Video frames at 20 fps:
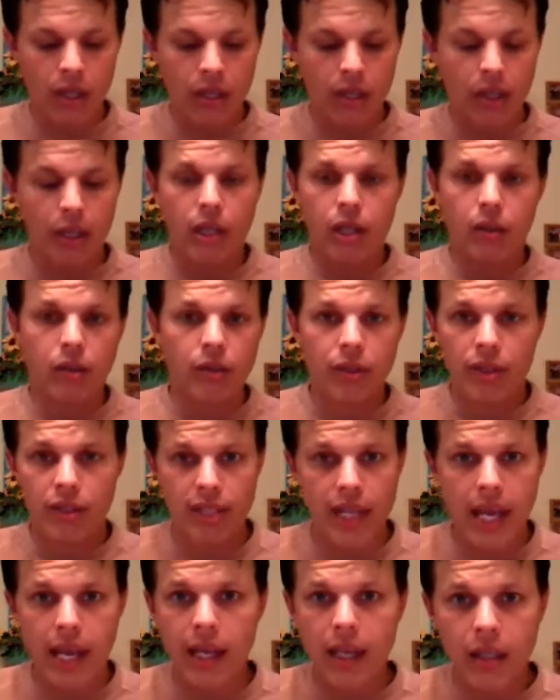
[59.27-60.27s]
The
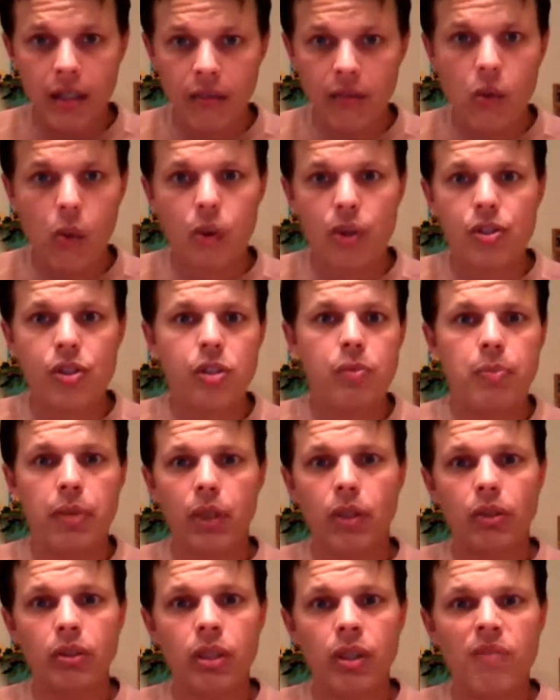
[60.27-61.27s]
day, of course, is
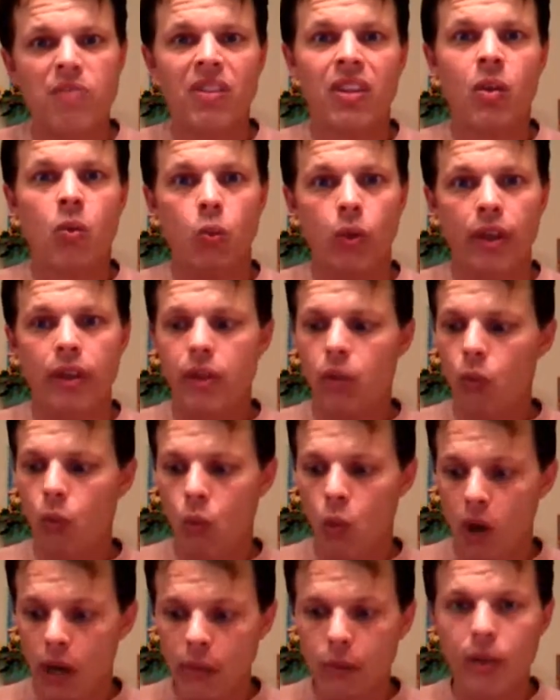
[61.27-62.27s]
built with
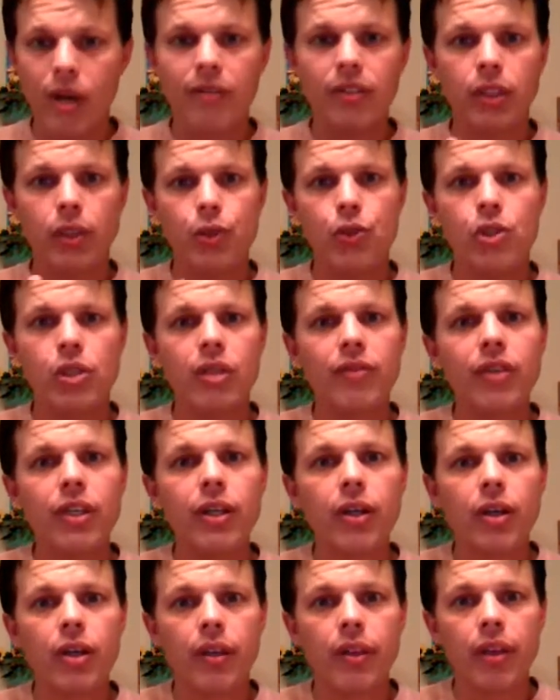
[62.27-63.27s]
one revolution of
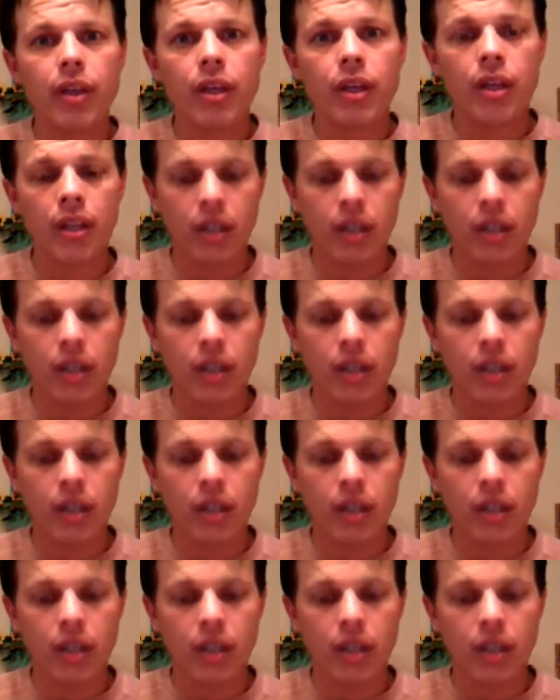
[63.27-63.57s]
the earth.